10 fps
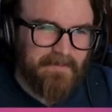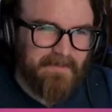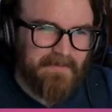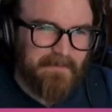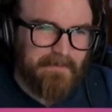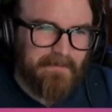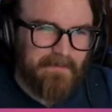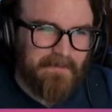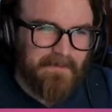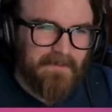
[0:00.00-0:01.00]
and people
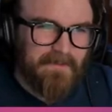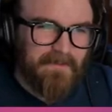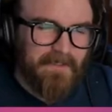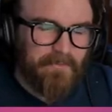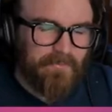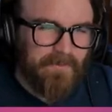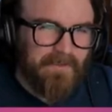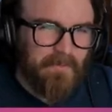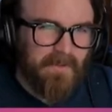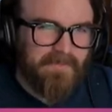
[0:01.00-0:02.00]
like
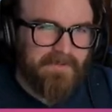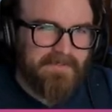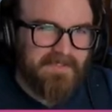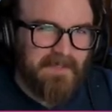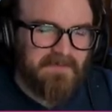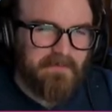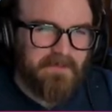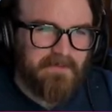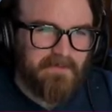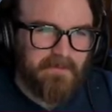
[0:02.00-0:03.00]
really want these games to be
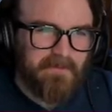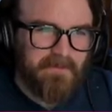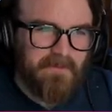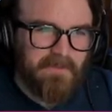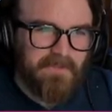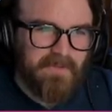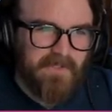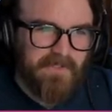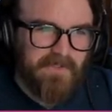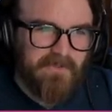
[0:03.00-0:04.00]
good when new
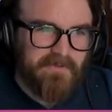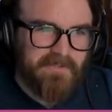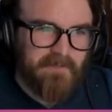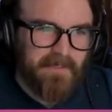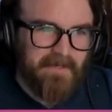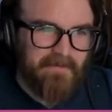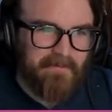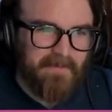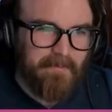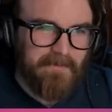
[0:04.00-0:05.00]
extraction shooters come
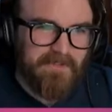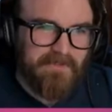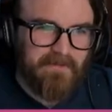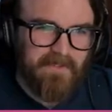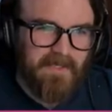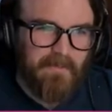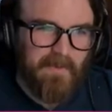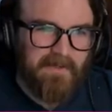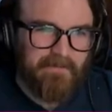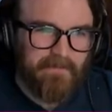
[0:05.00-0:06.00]
out. People just can't
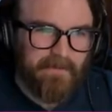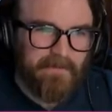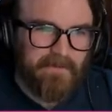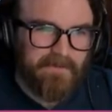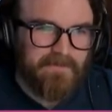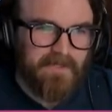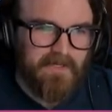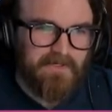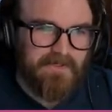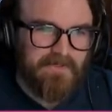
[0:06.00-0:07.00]
wait for a good
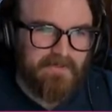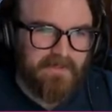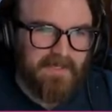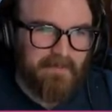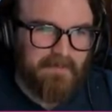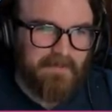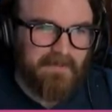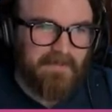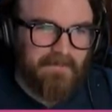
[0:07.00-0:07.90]
extraction shooter to happen.